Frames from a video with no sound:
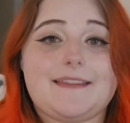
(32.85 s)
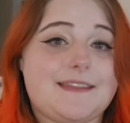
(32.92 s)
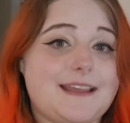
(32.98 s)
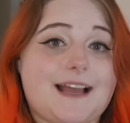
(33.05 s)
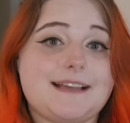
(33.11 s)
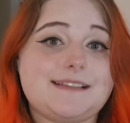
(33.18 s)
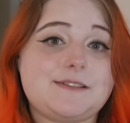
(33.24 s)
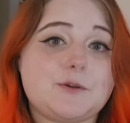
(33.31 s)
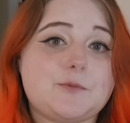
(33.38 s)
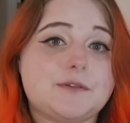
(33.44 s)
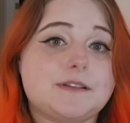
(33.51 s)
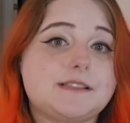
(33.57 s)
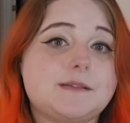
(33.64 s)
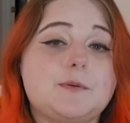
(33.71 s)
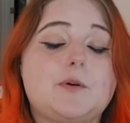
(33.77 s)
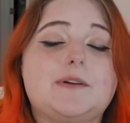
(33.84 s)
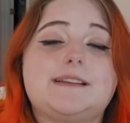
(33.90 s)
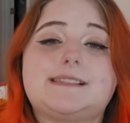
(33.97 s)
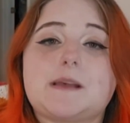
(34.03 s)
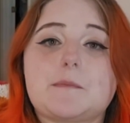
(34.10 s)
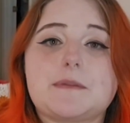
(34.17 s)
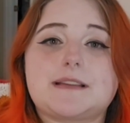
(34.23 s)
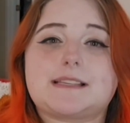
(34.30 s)
The ISO principle is
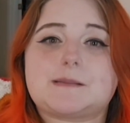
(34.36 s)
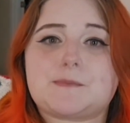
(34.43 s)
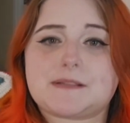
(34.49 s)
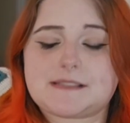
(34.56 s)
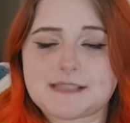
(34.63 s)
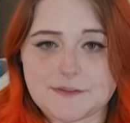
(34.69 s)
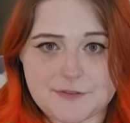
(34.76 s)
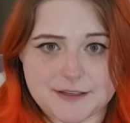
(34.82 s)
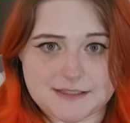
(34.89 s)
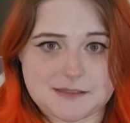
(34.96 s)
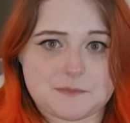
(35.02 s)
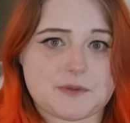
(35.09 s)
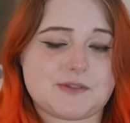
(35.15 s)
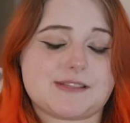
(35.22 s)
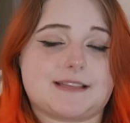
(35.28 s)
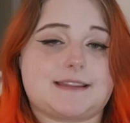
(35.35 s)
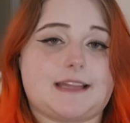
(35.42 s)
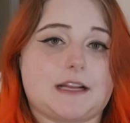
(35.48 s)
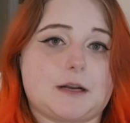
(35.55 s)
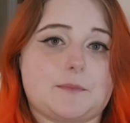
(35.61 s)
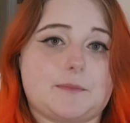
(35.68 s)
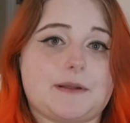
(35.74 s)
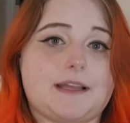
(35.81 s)
something specific to music
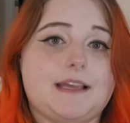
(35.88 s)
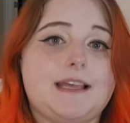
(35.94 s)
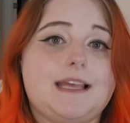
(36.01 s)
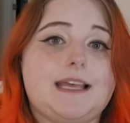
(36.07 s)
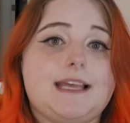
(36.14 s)
therapy.